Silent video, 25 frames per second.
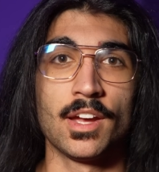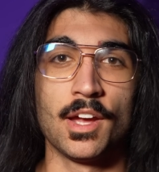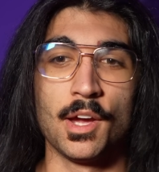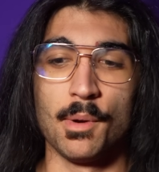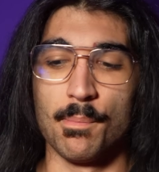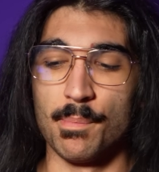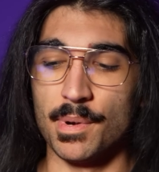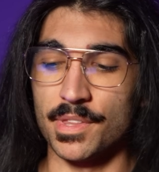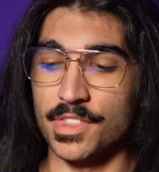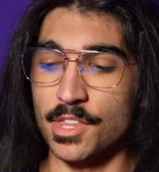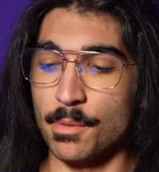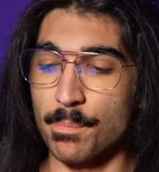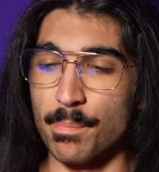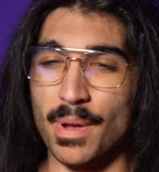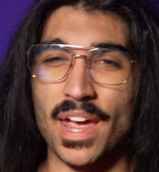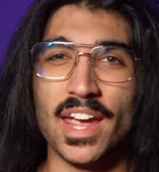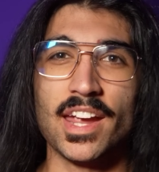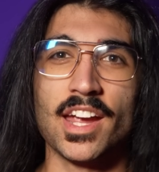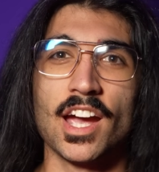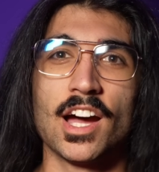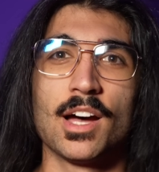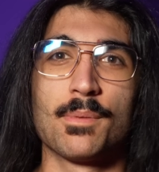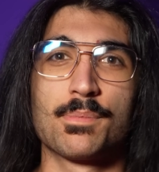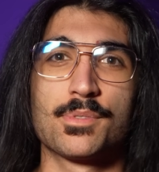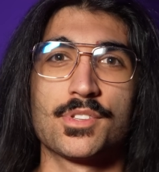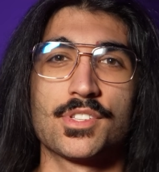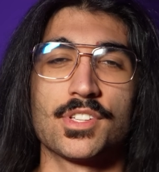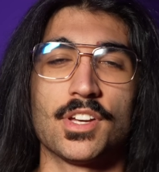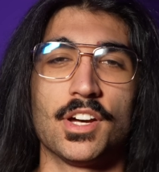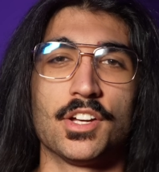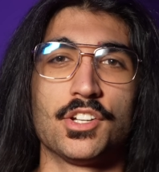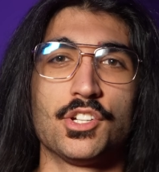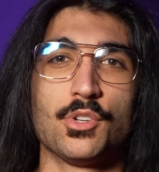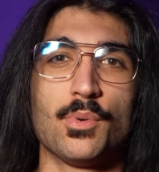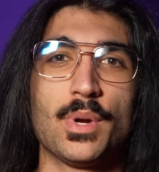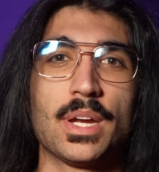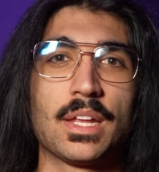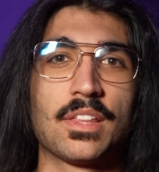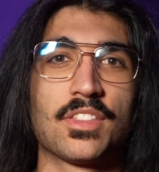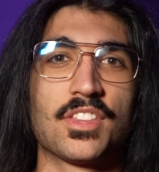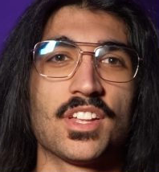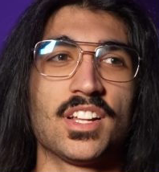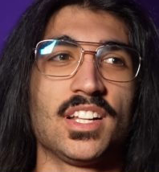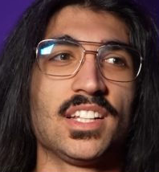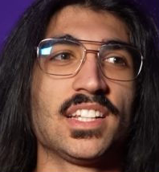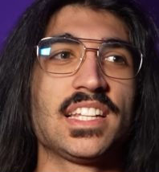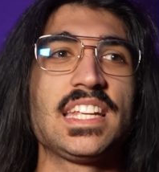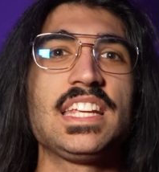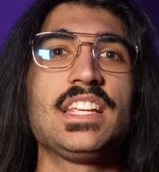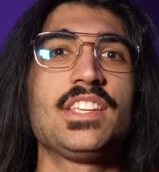but the pickups are doing the
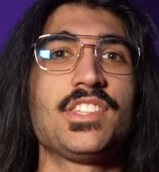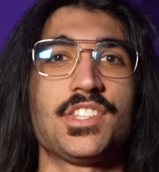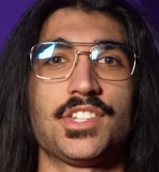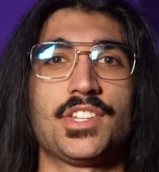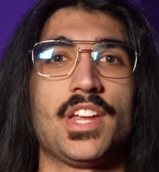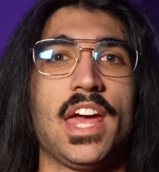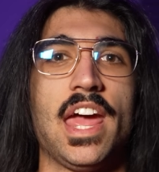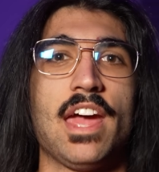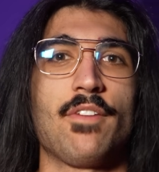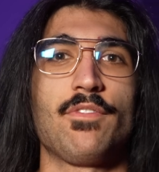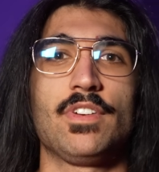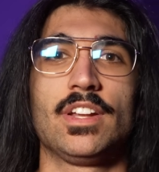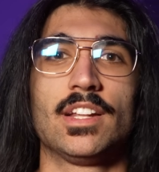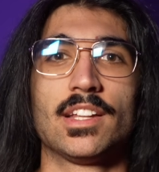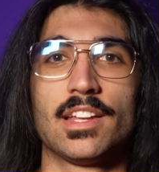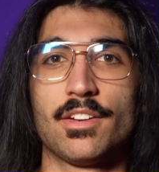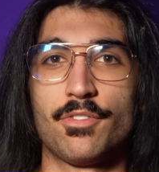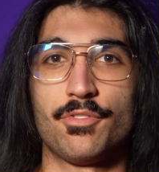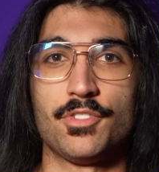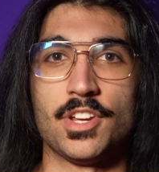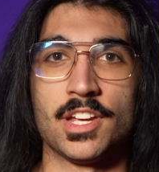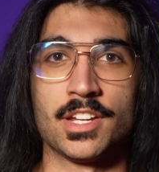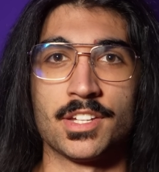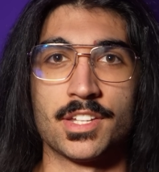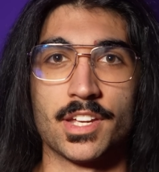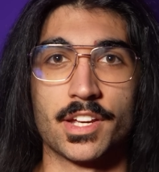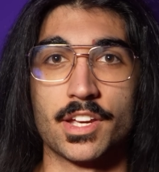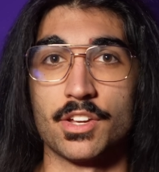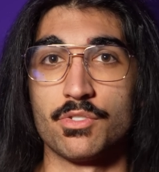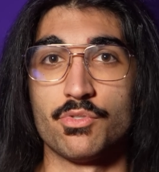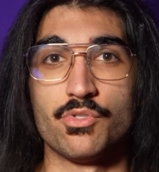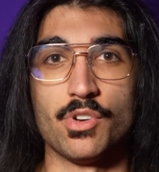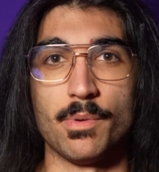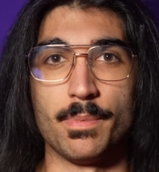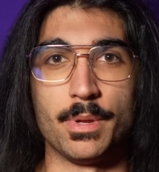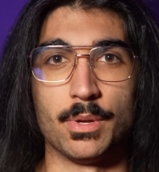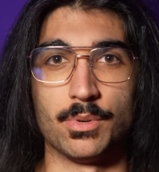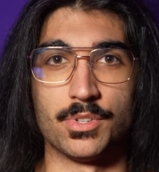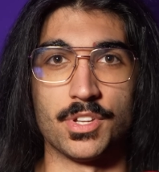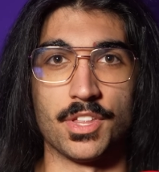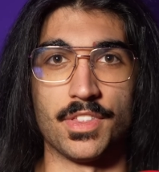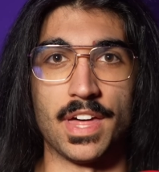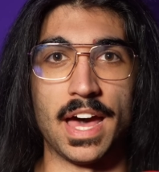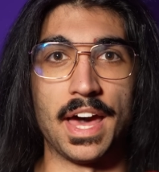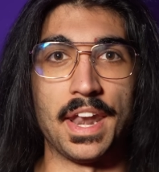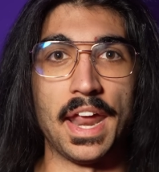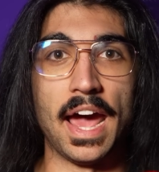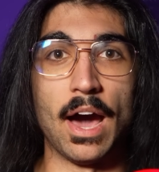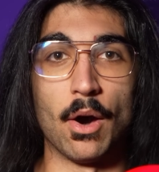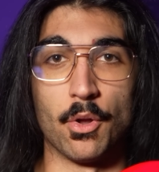least heavy lifting to contribute to
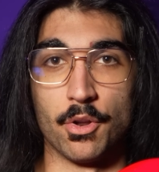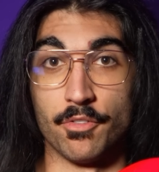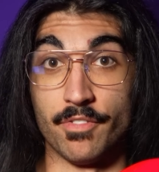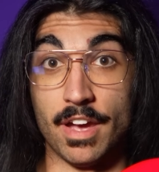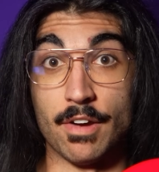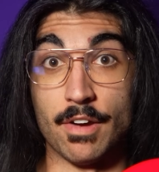that out of